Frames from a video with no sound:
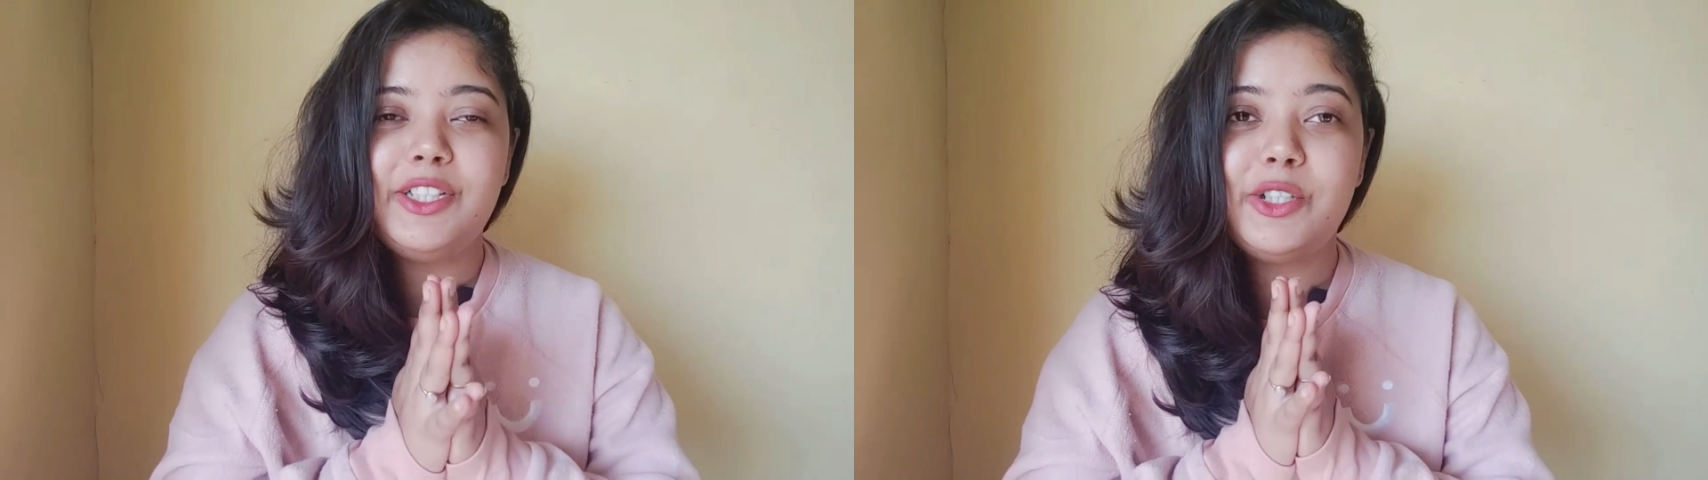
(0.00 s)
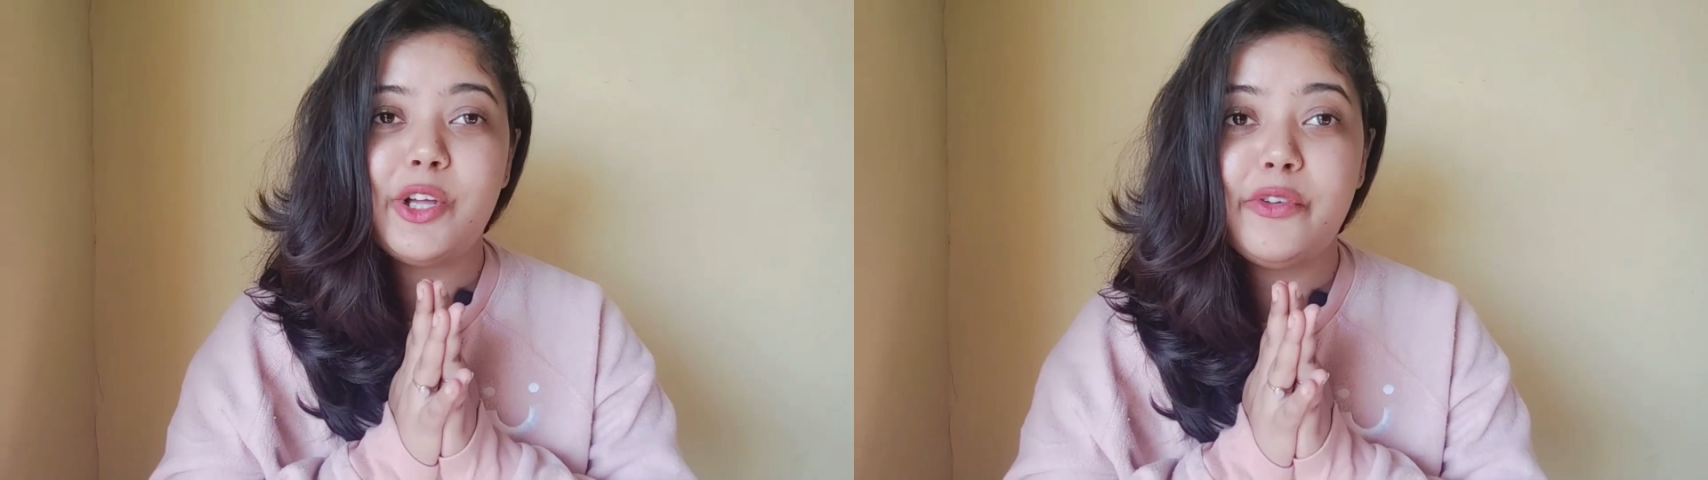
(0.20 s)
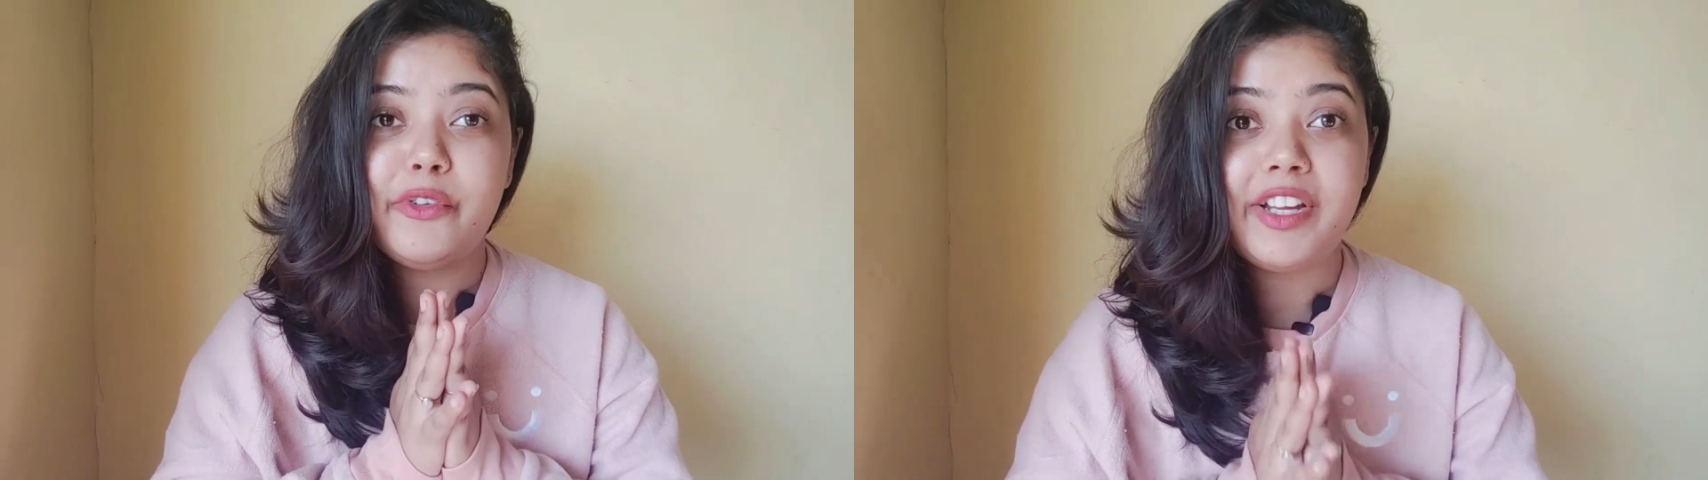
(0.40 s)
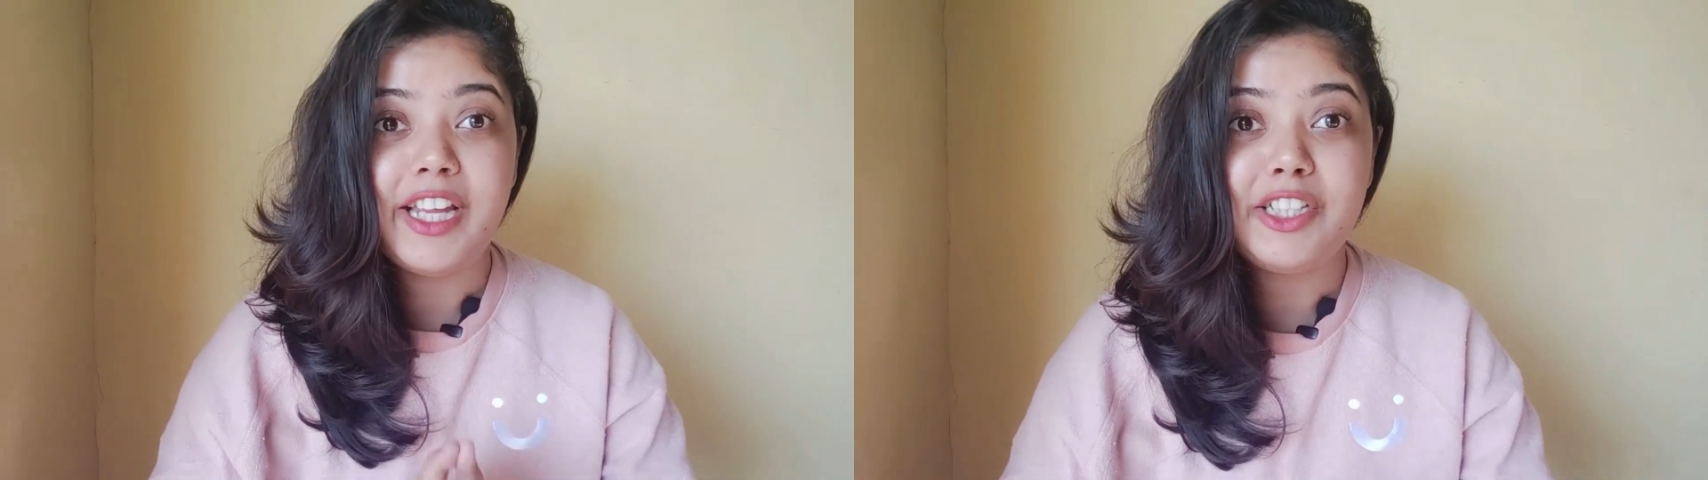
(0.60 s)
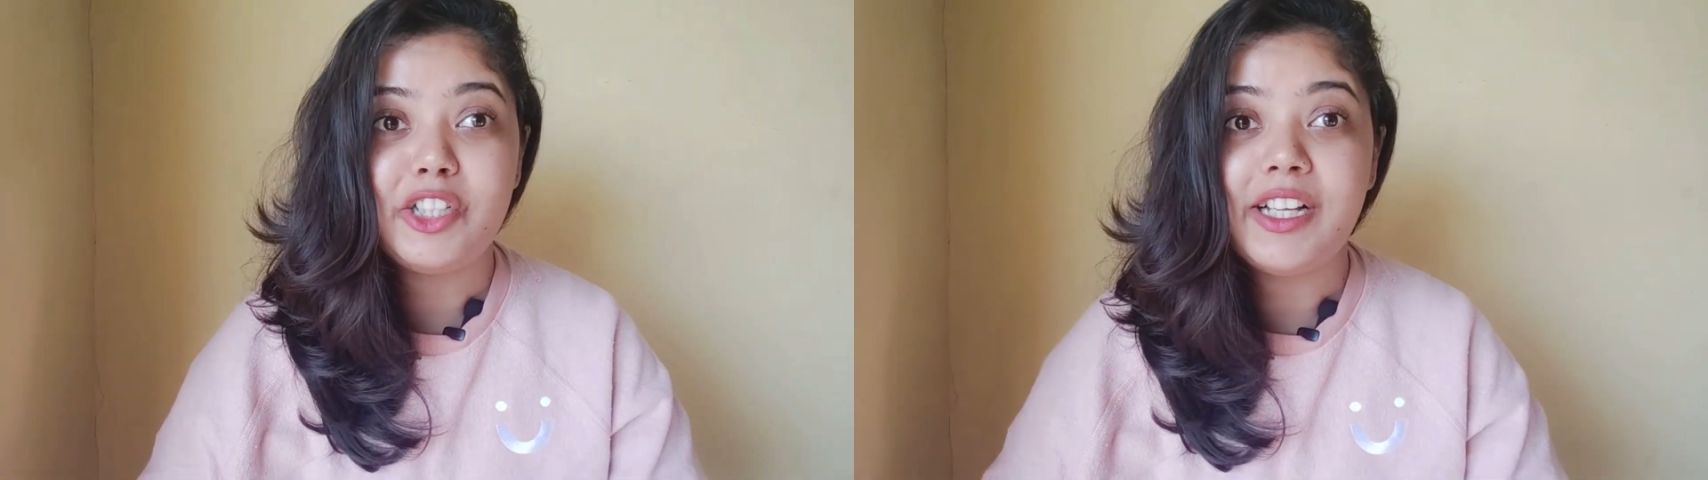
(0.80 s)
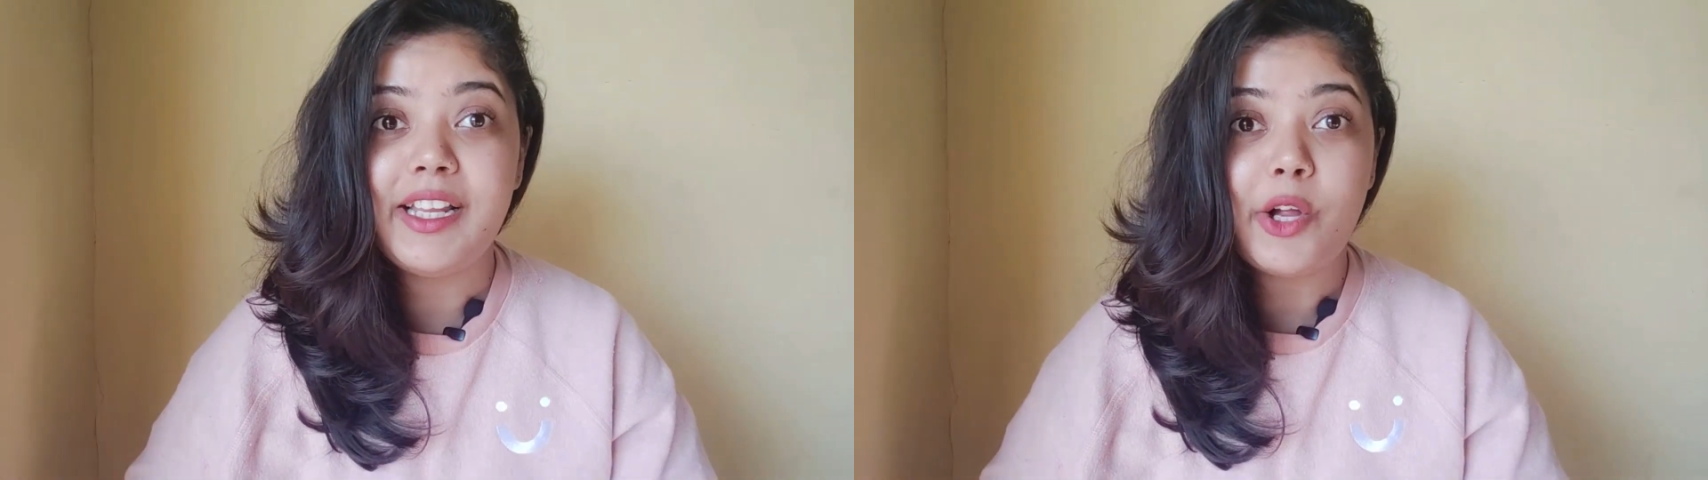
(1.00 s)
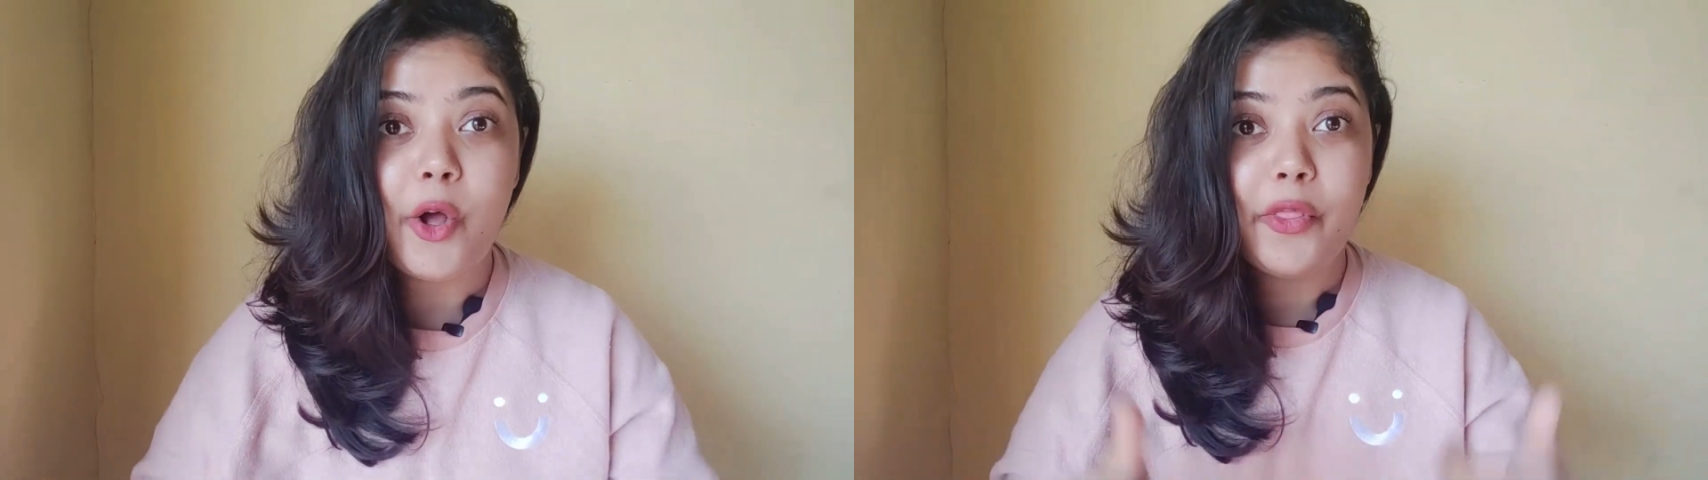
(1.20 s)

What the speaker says: not forget to click on